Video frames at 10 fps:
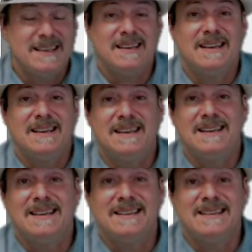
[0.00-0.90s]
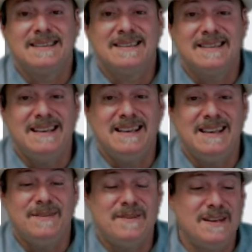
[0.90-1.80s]
uh, in the
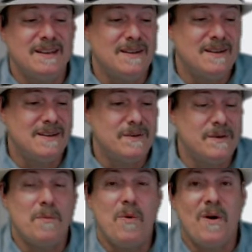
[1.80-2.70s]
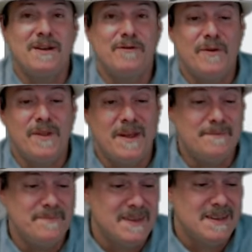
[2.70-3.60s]
evening uh, or in the morning for
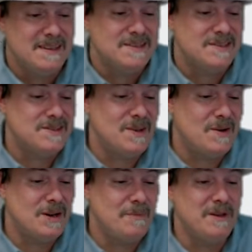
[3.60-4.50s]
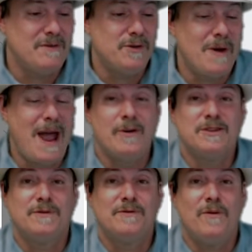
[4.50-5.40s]
them. So it'll be a few
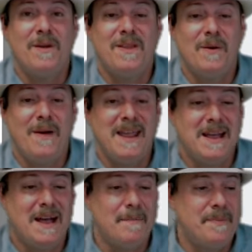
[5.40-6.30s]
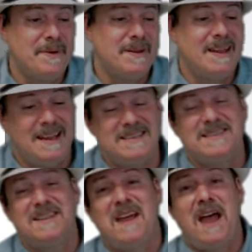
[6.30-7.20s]
hours before they wake up as
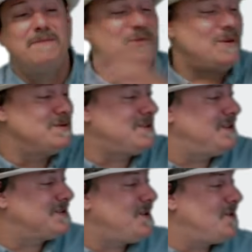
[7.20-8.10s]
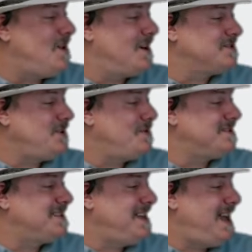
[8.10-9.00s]
the time zone starts going along. So we'll
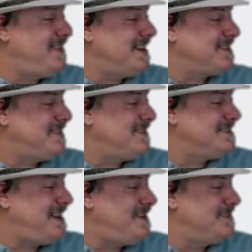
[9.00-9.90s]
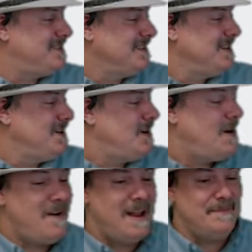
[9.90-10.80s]
see how that turns out.
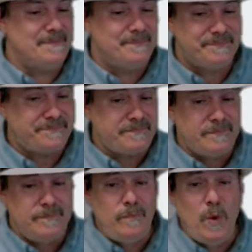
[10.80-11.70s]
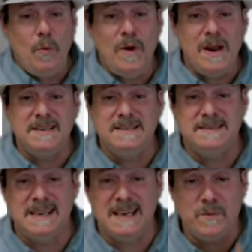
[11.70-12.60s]
All right. What I
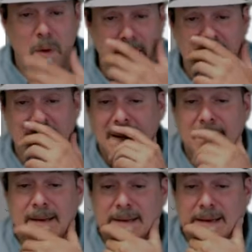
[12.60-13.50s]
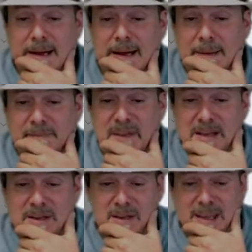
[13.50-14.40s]
did want to um,
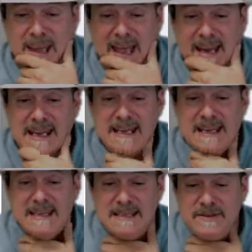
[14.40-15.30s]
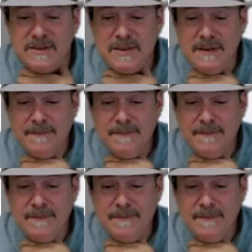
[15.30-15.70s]
take a look at is